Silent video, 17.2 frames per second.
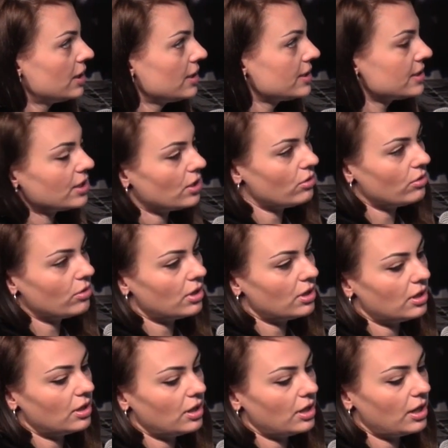So
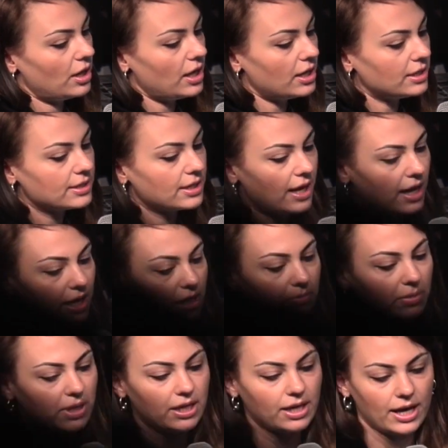it can
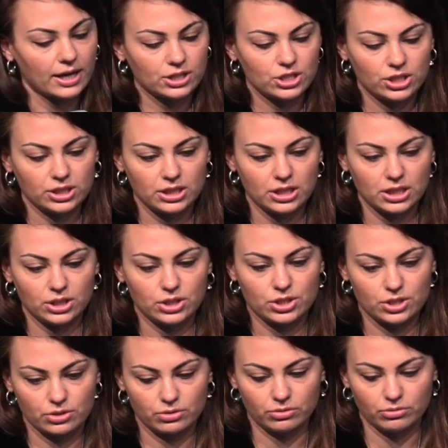be actually
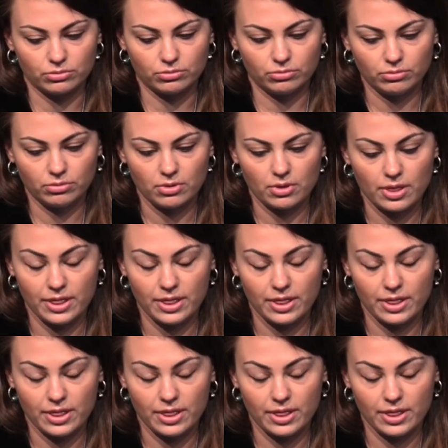true